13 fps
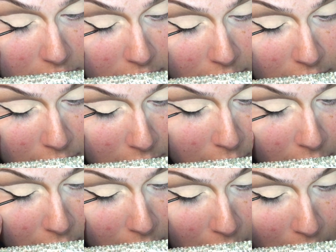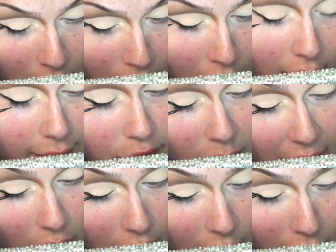need to get a
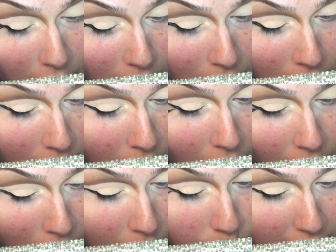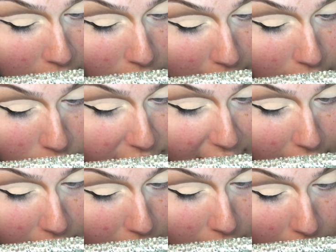new liquid liner. If
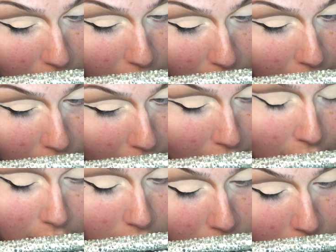you have any recommendations,